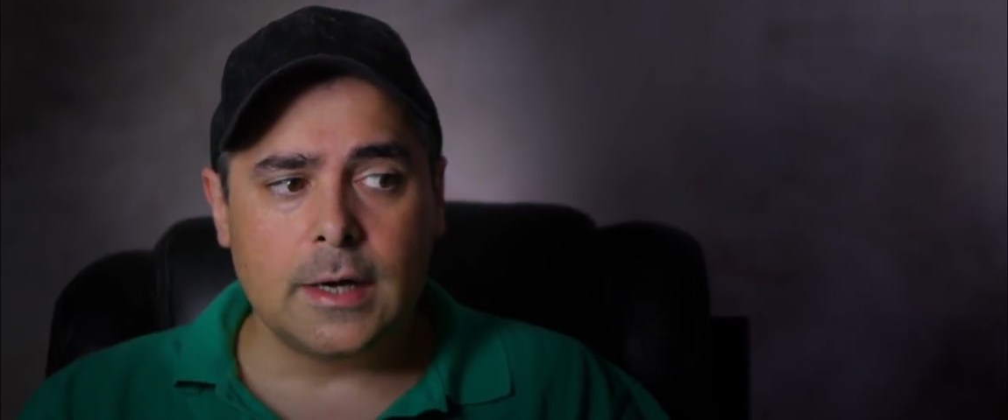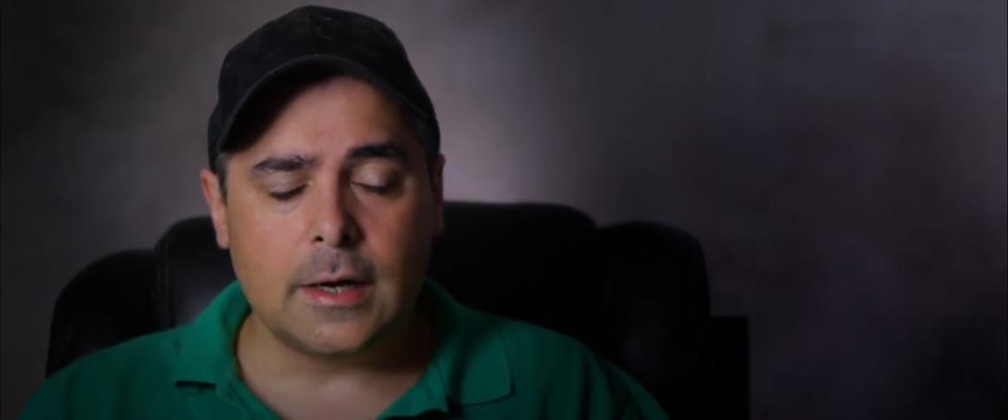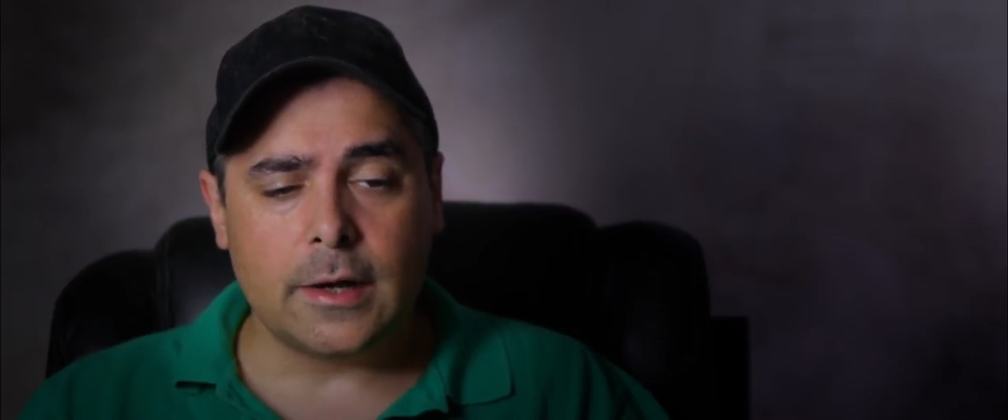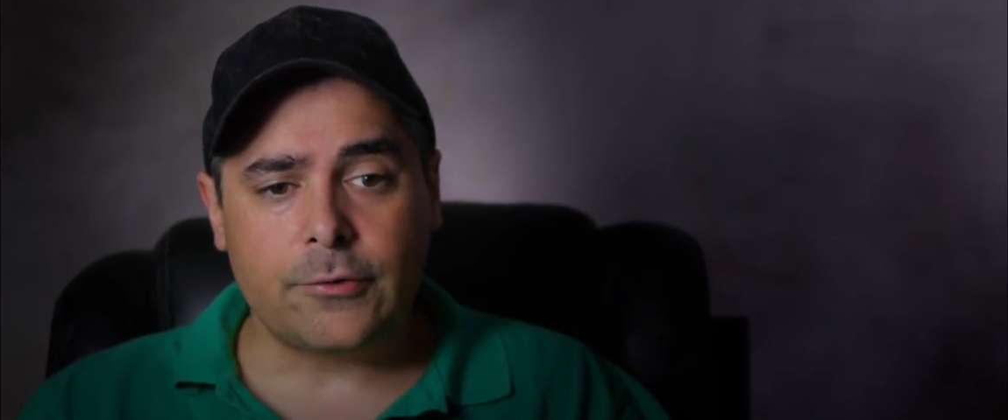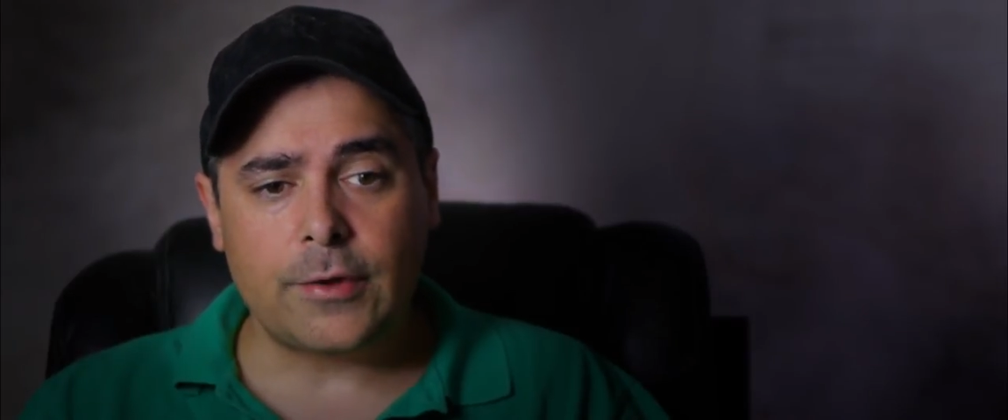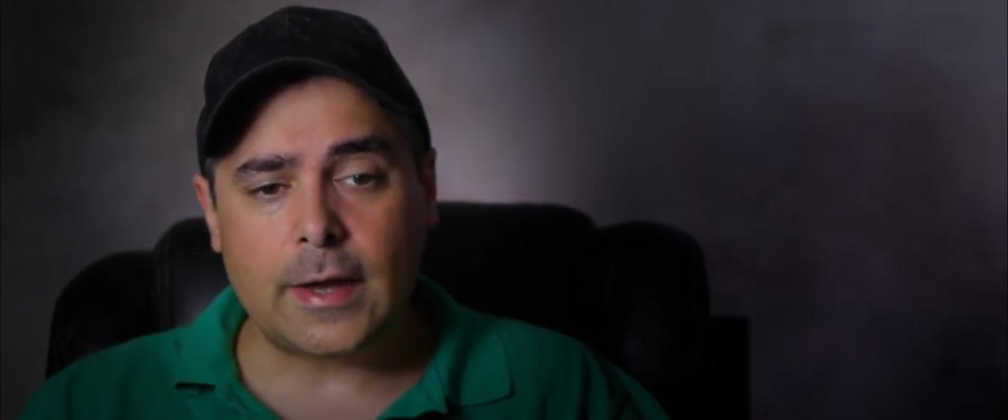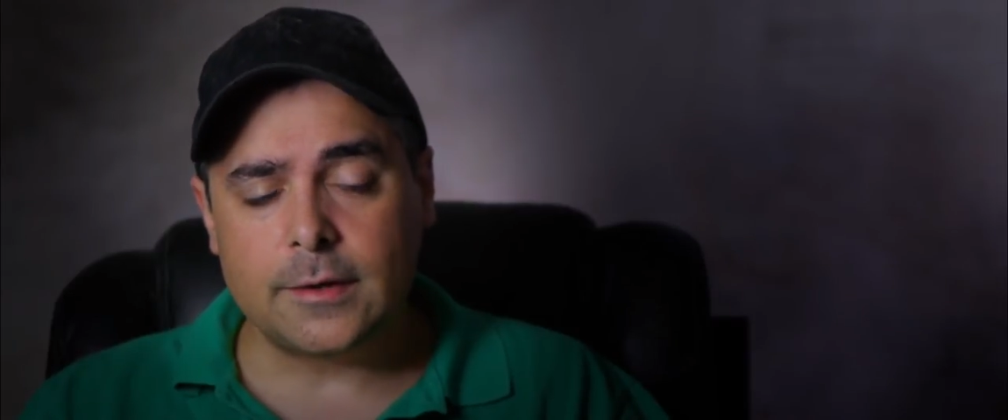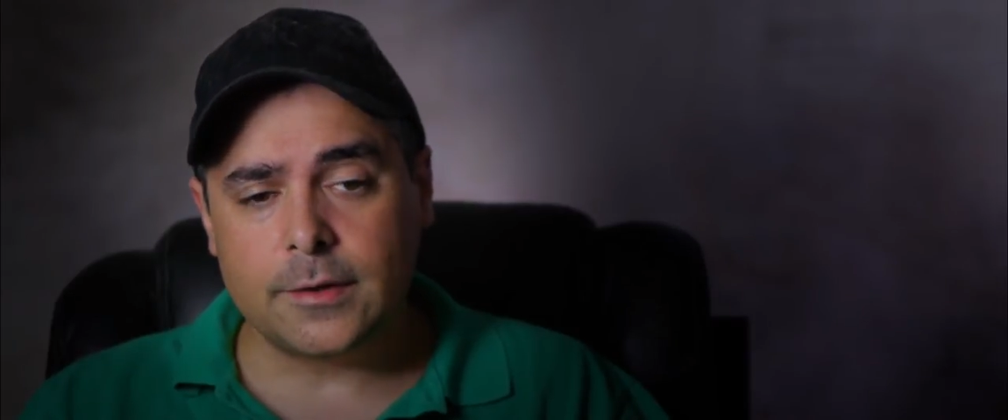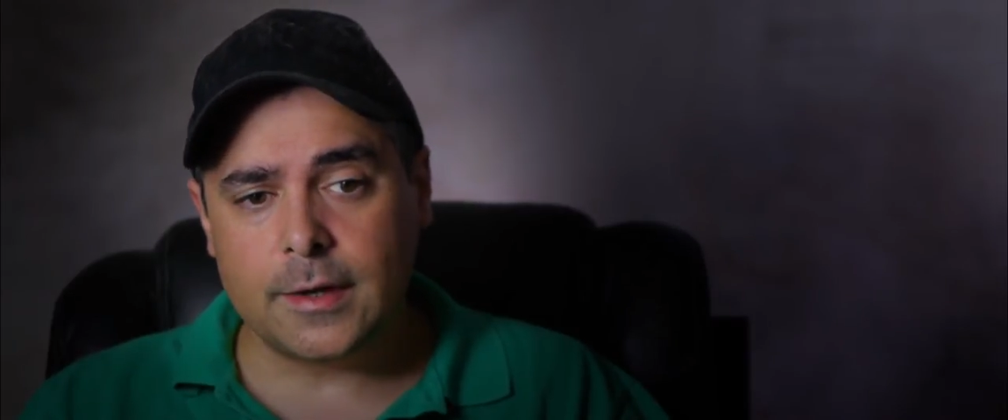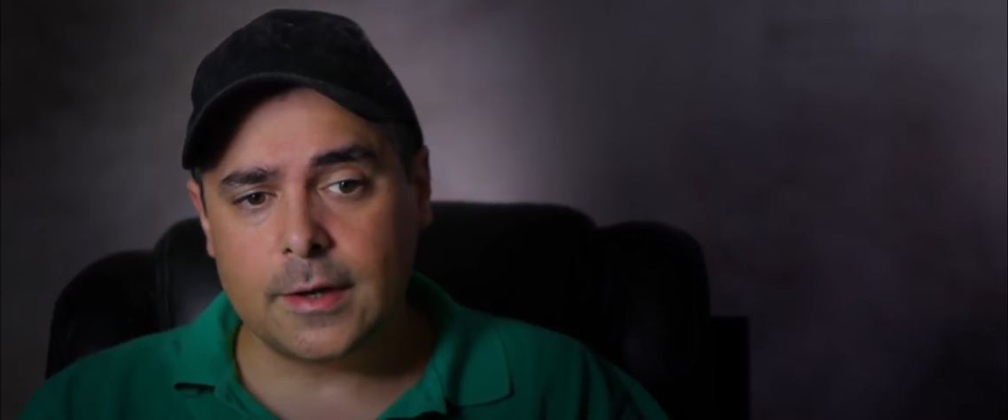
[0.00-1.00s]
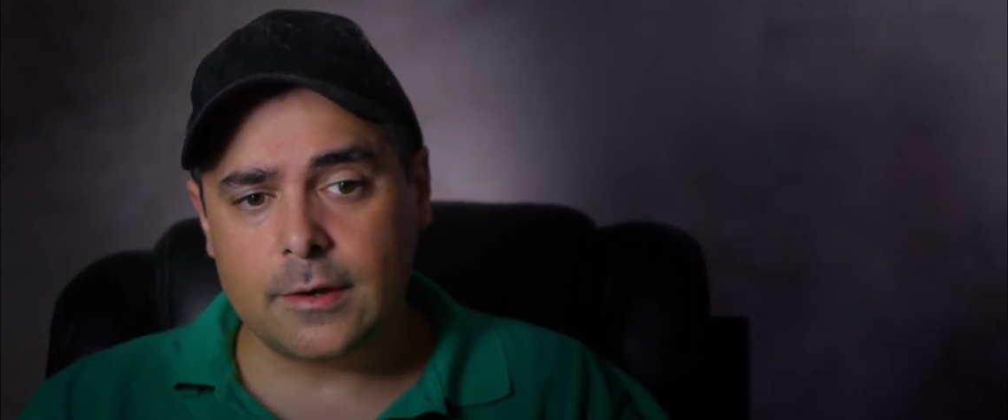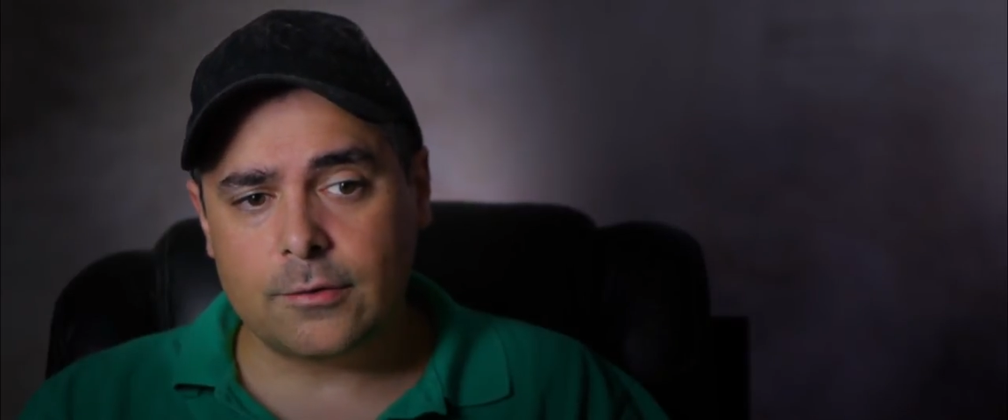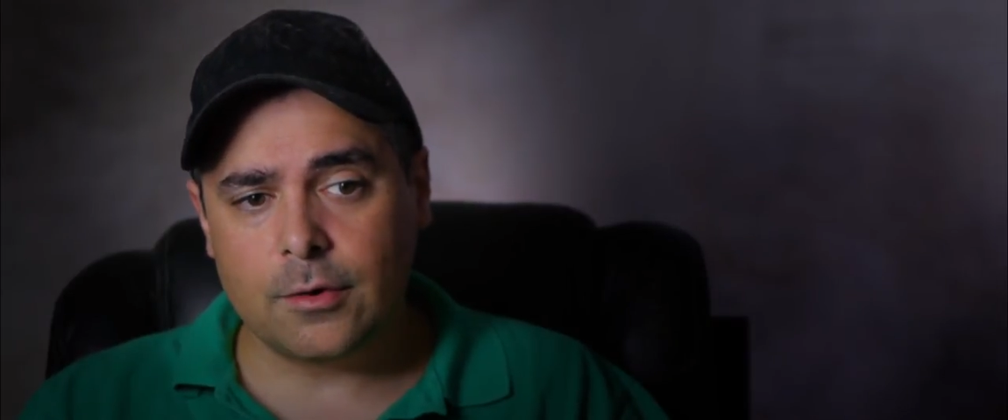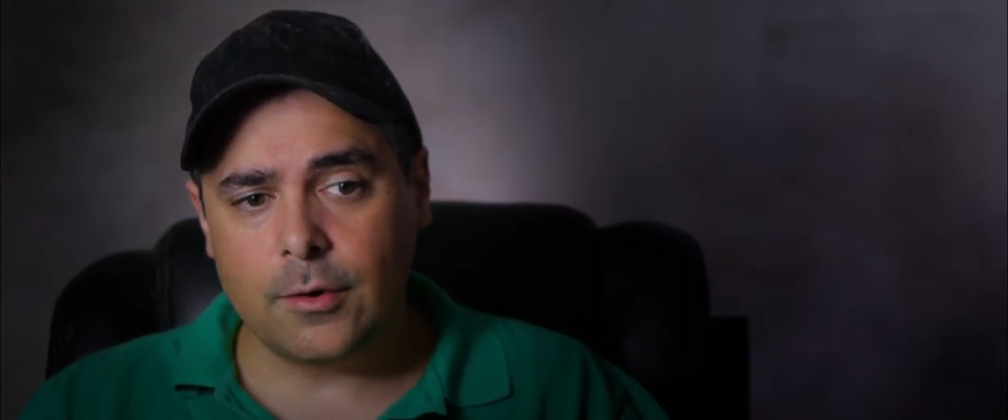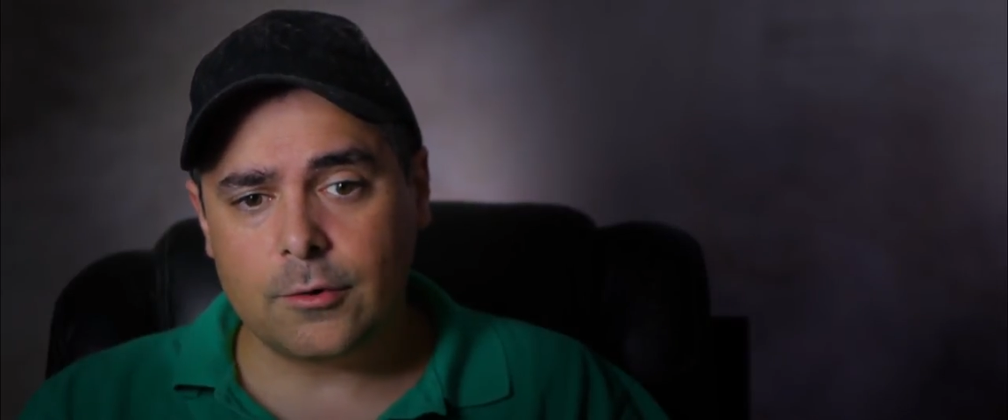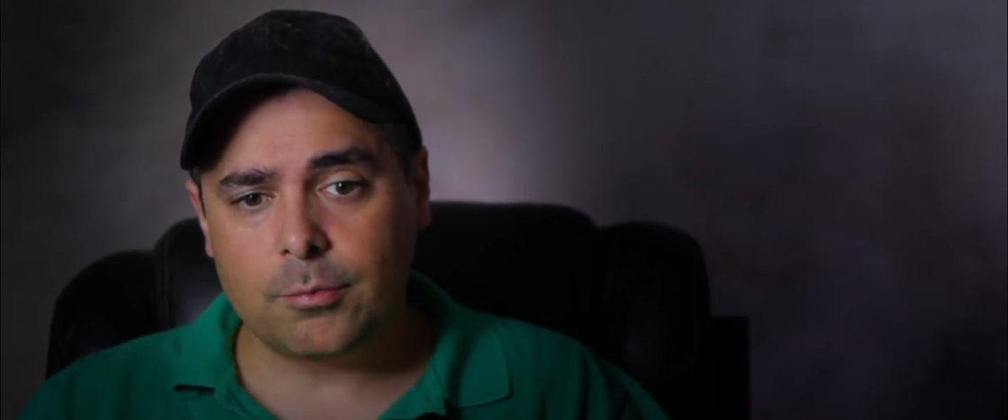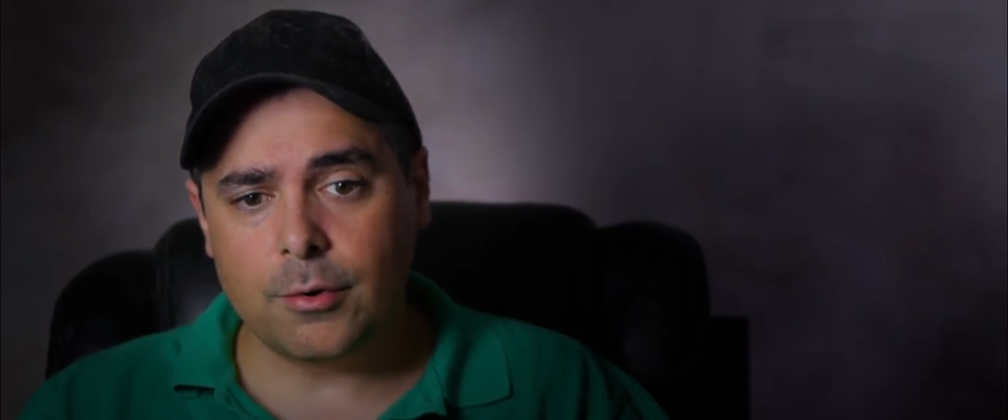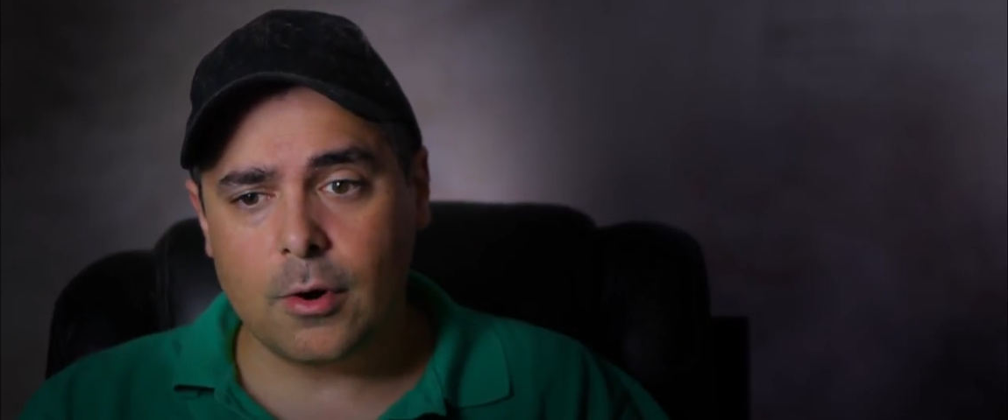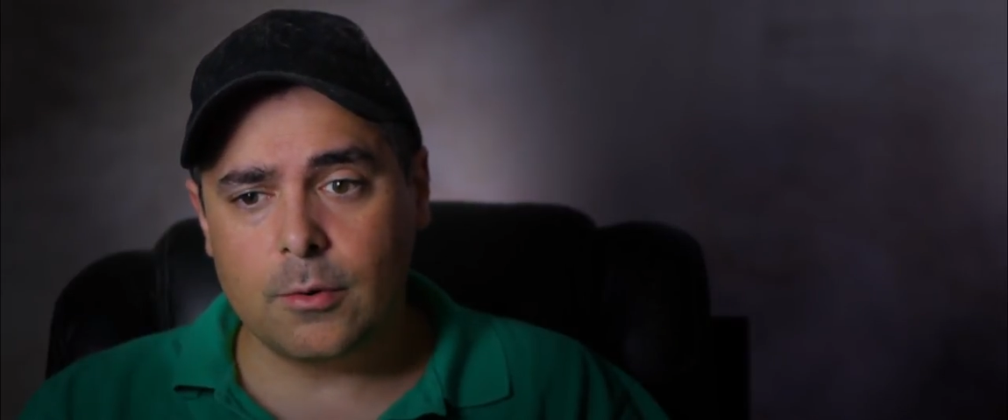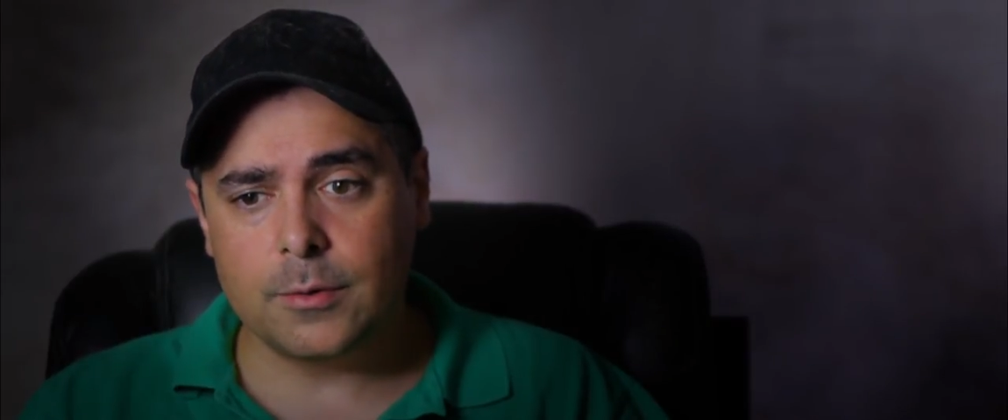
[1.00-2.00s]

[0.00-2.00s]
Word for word: Uh, secondly, a serious Pro